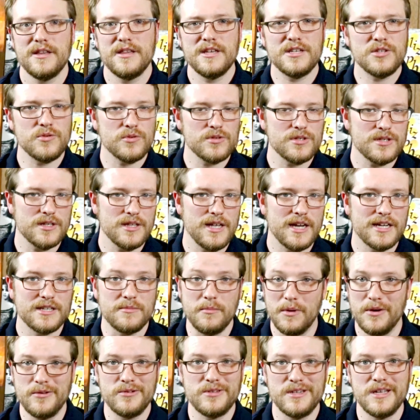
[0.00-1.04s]
This will select
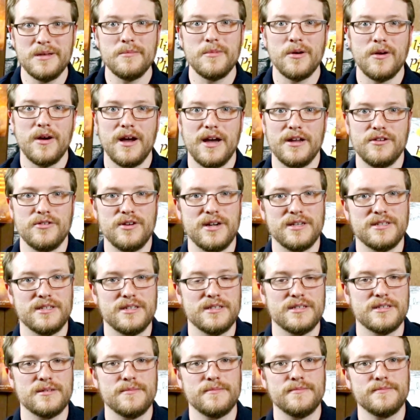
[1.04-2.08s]
most email
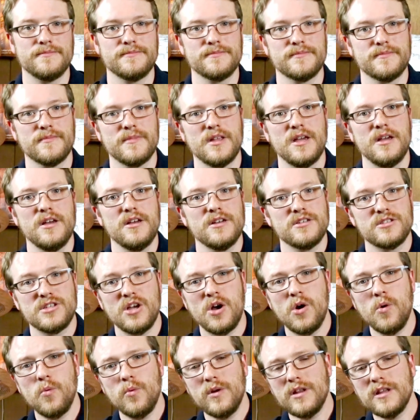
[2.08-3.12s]
addresses.
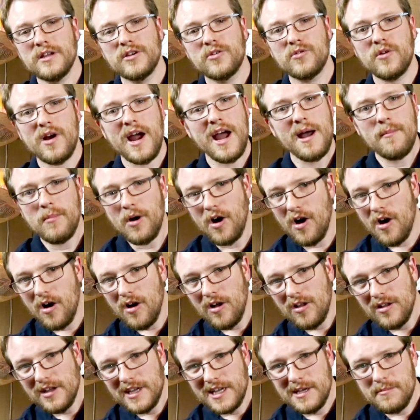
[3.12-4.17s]
So will it grab
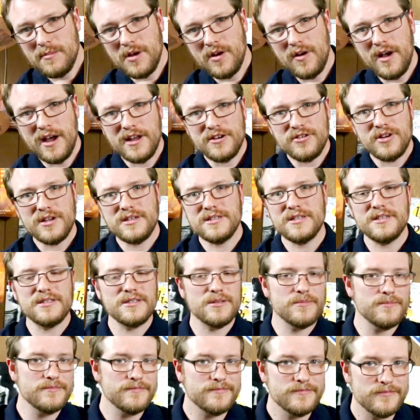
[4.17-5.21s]
all email
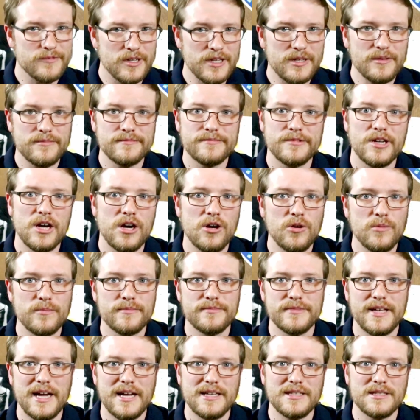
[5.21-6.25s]
addresses? Well, no,
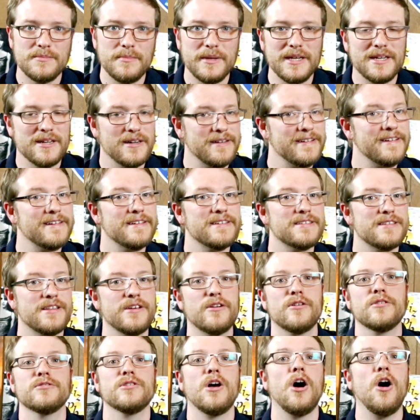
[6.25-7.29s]
that's because
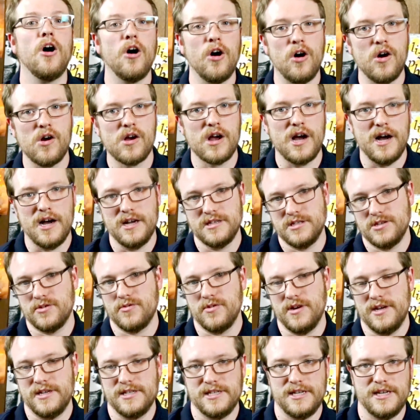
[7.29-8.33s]
there's all kinds of
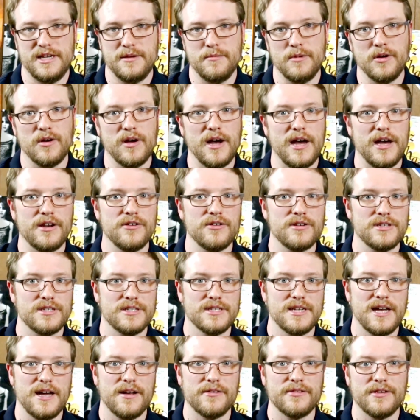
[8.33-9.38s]
crazy email
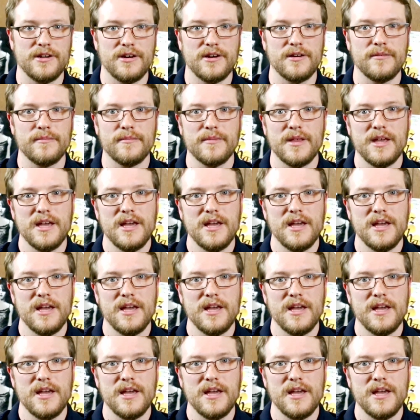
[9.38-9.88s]
addresses out there.